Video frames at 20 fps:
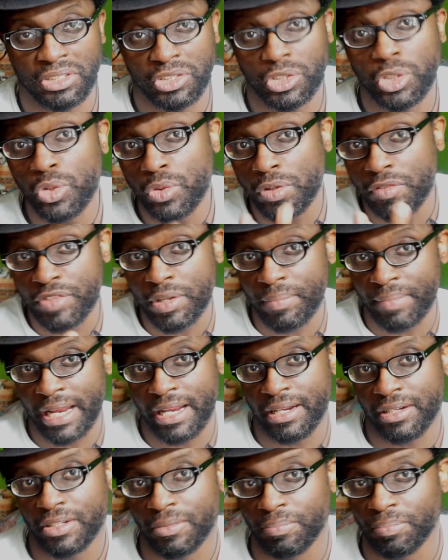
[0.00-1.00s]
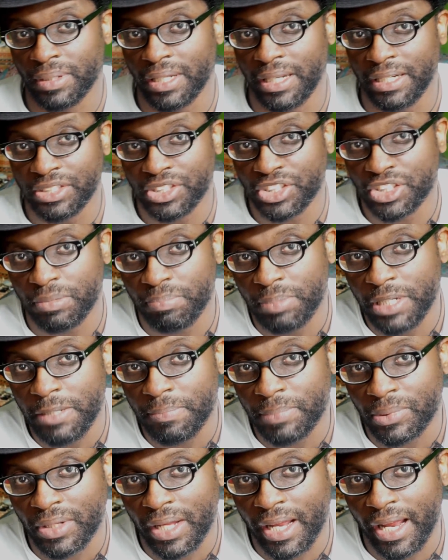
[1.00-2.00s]
two of the main complaints that
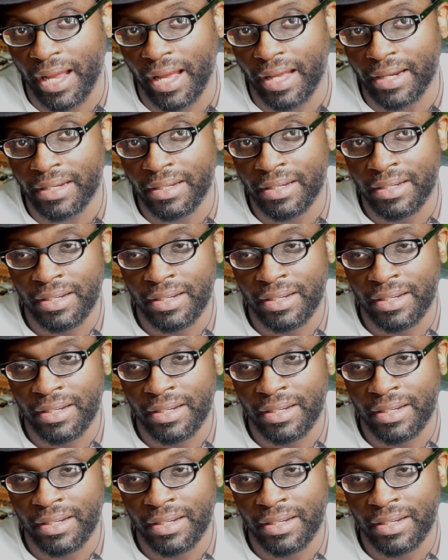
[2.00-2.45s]
people had